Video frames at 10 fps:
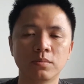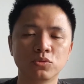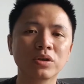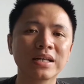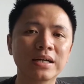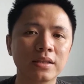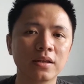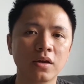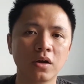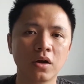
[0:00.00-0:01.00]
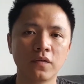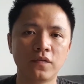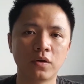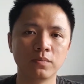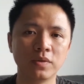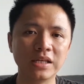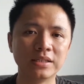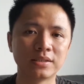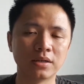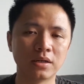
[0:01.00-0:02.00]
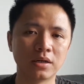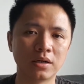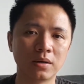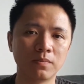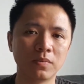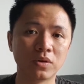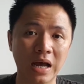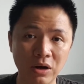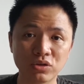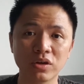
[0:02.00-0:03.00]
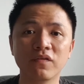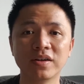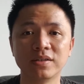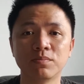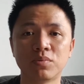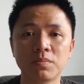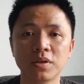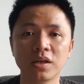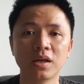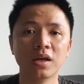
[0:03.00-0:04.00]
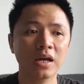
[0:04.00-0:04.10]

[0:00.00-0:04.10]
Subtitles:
to learn from this, how to invest in property.